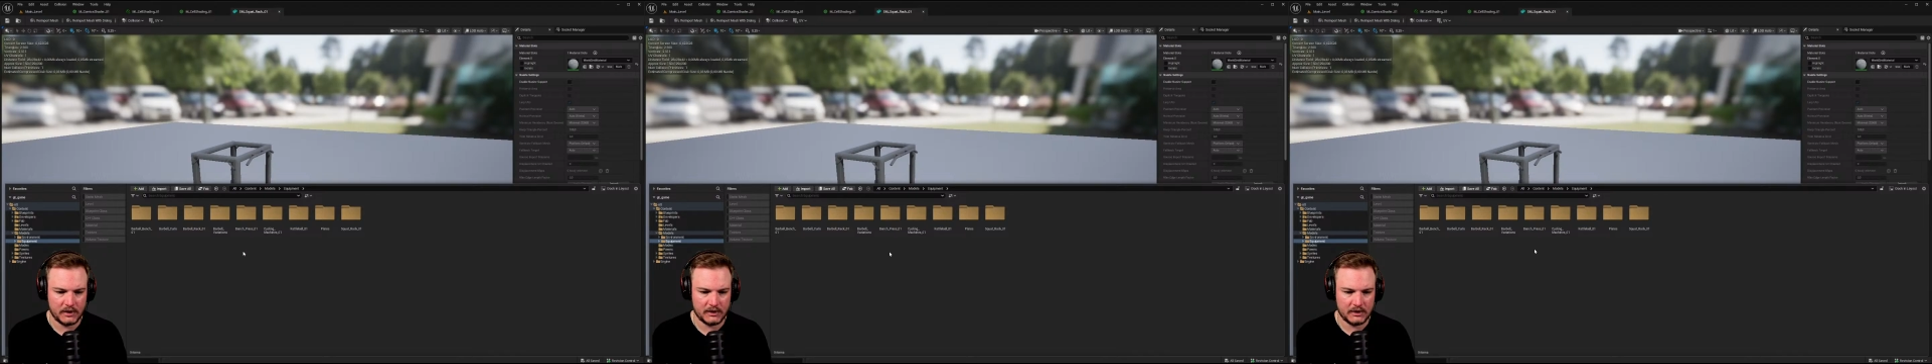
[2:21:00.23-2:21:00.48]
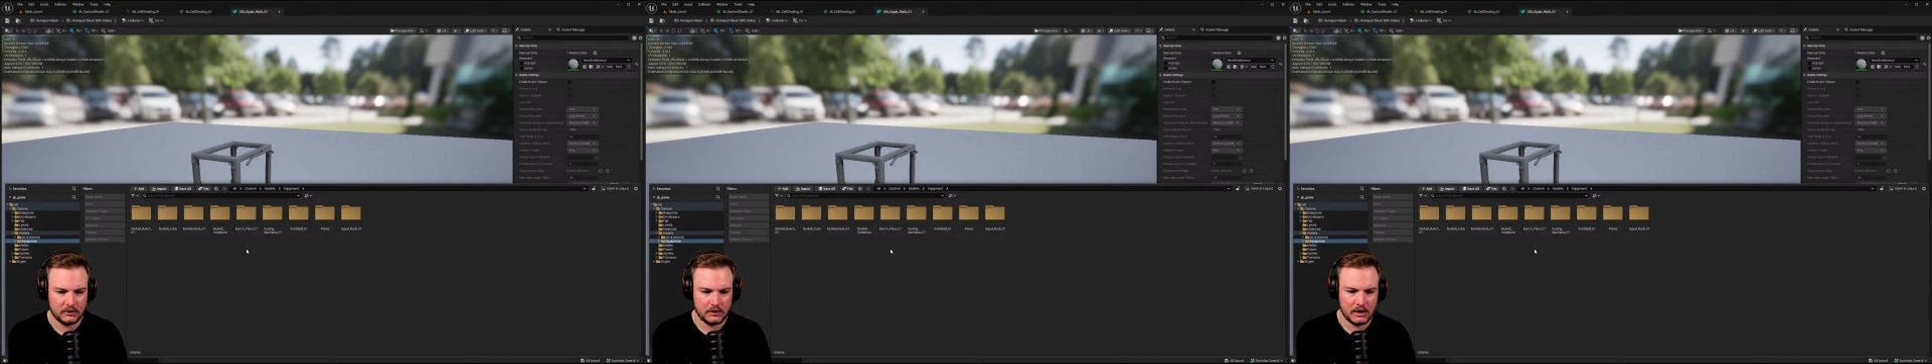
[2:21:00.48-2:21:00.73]
I
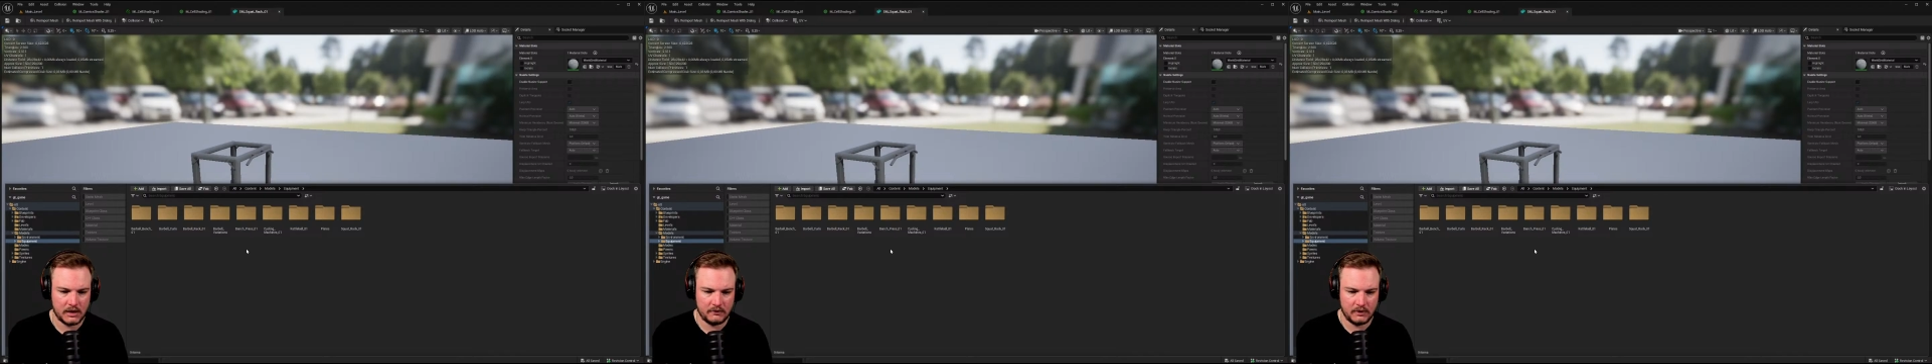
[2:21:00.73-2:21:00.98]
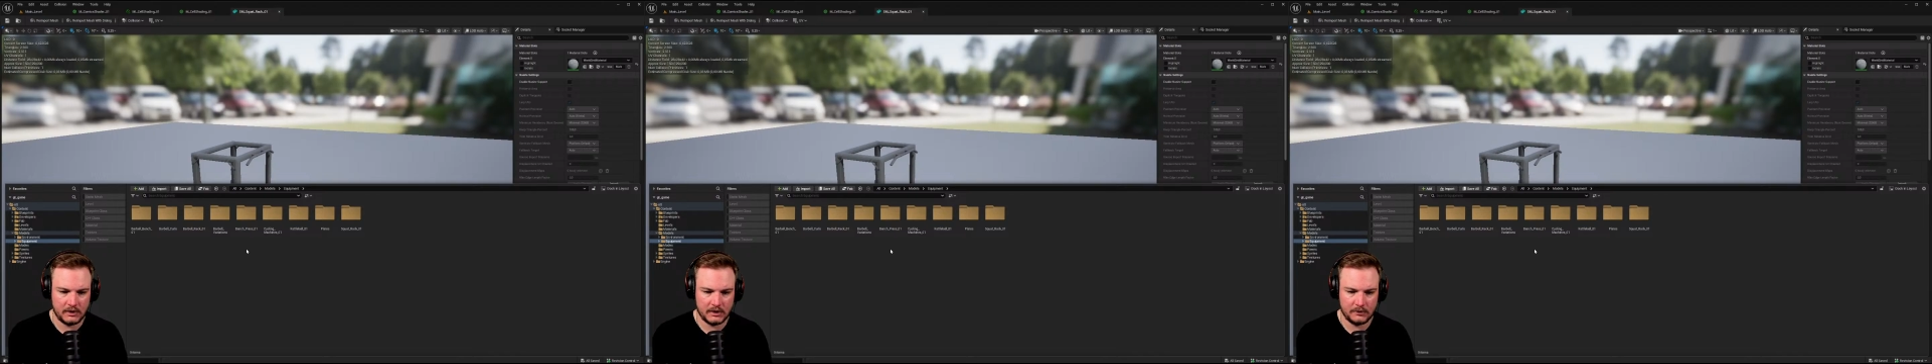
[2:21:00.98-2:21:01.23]
don't have a
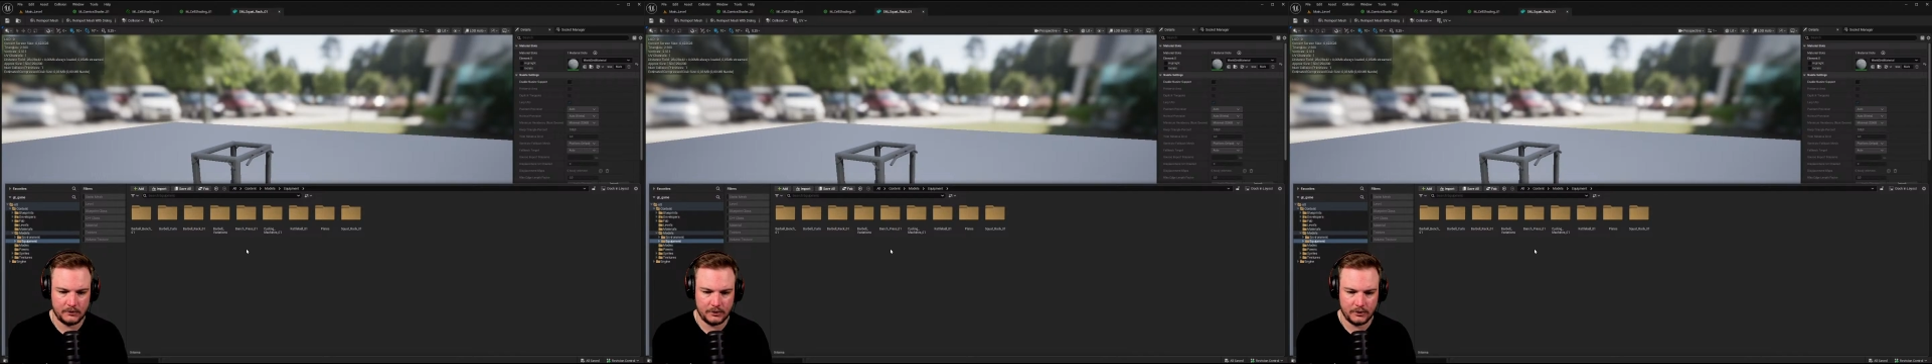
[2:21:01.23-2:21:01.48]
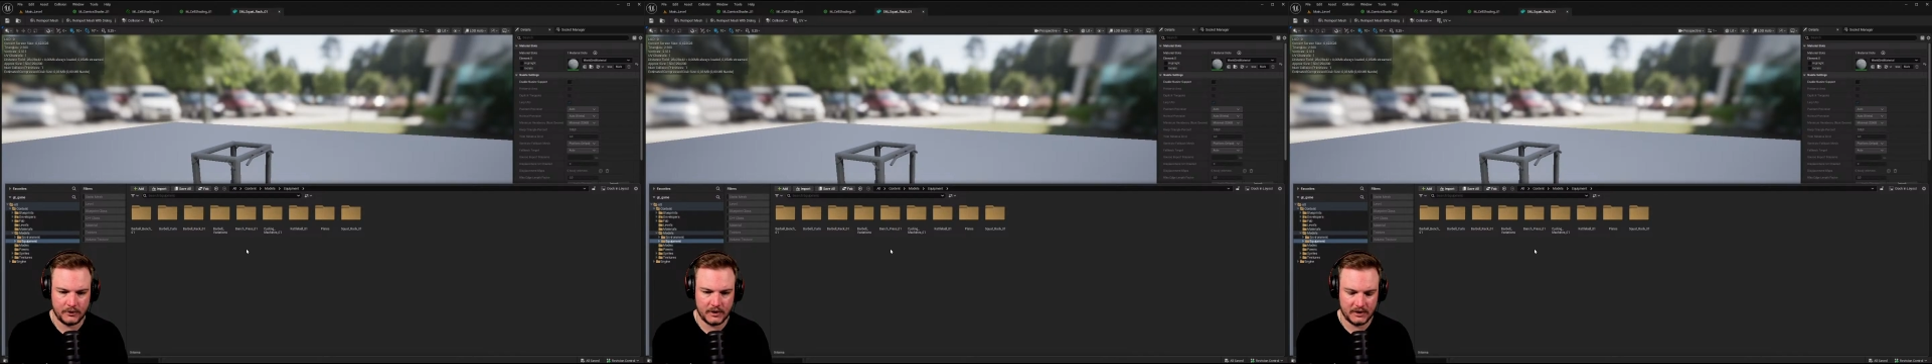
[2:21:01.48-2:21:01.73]
leg
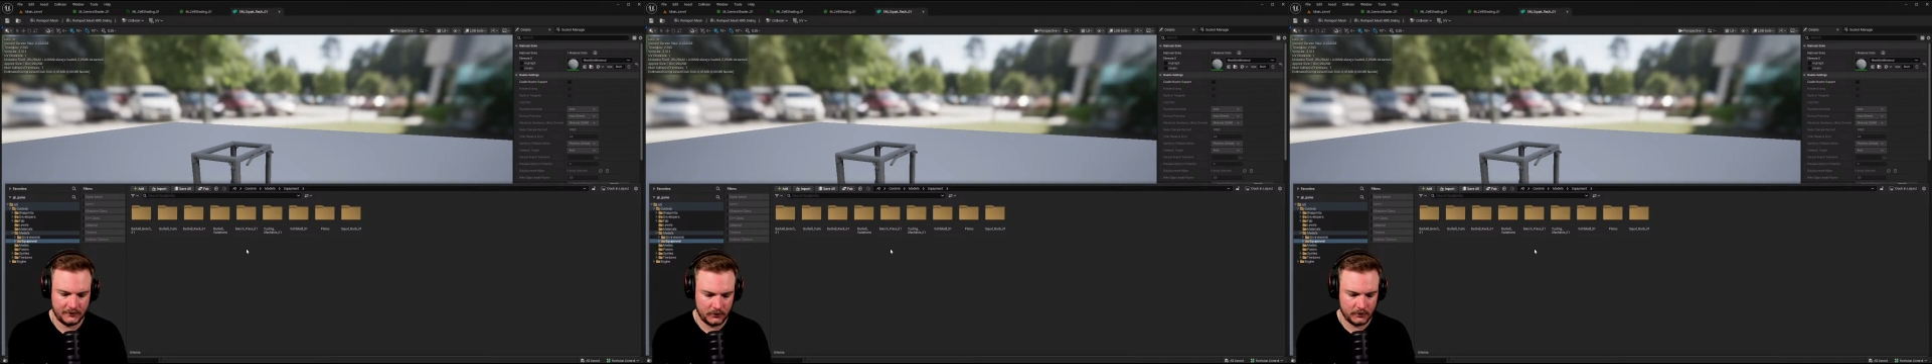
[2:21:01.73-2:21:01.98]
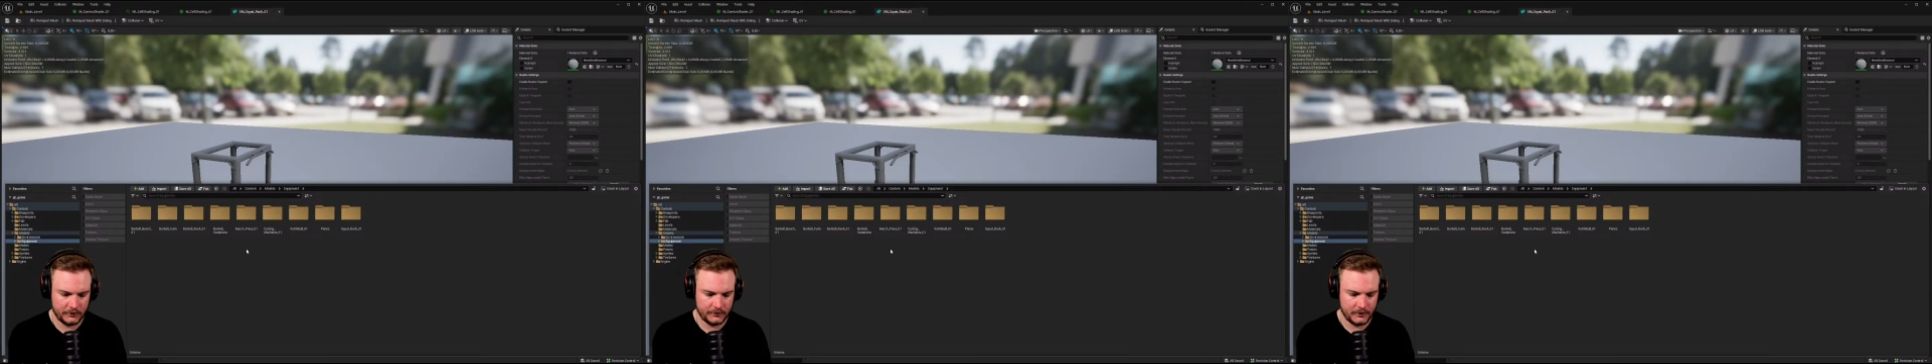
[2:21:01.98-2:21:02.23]
press
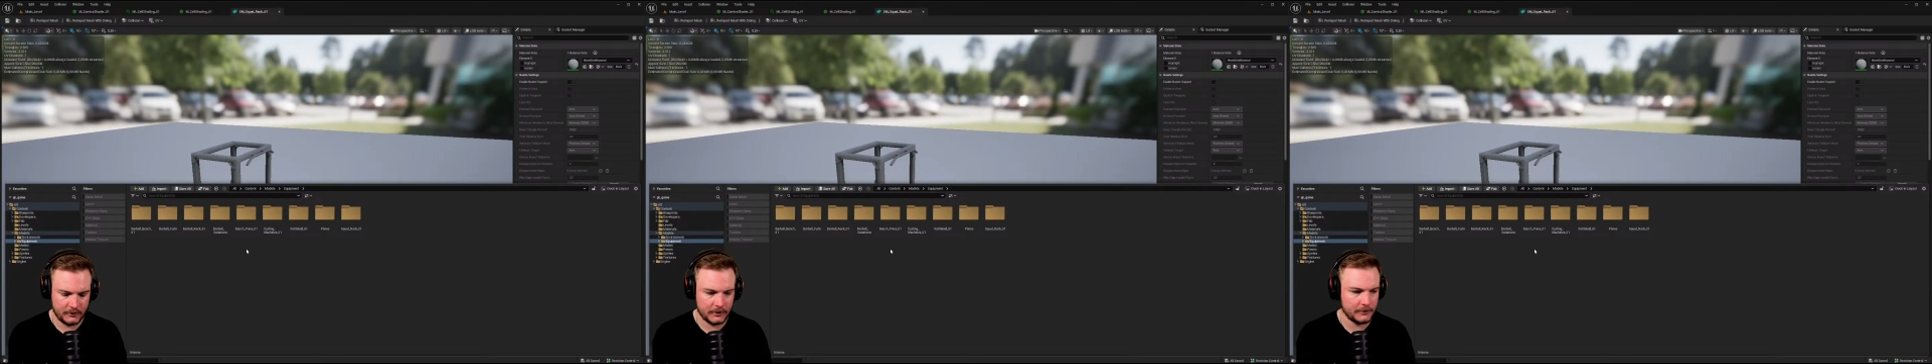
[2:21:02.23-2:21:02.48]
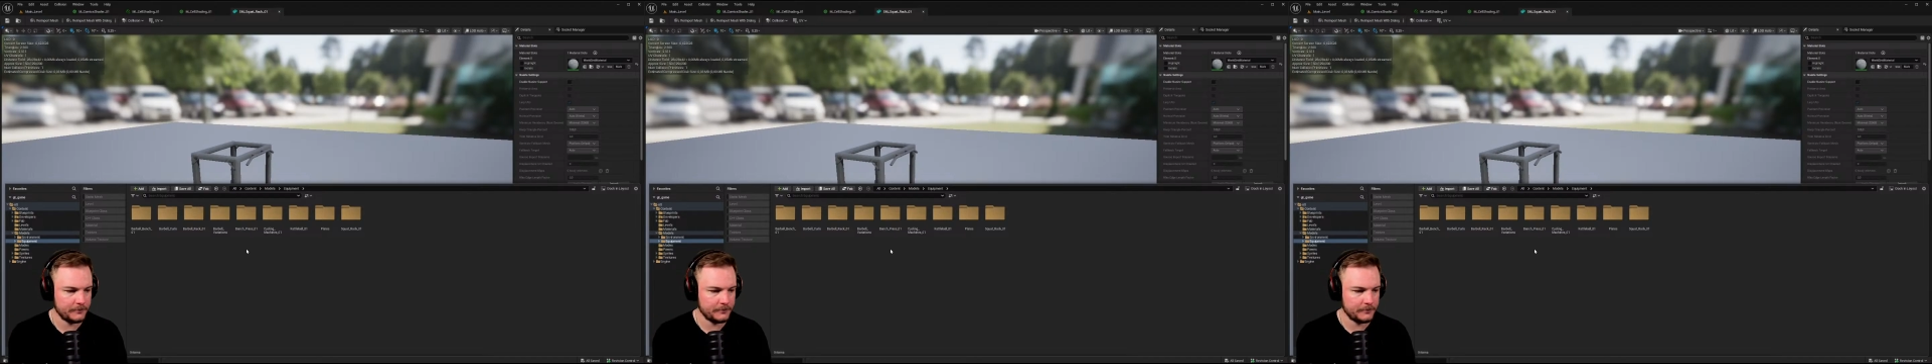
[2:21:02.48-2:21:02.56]
folder. Yep.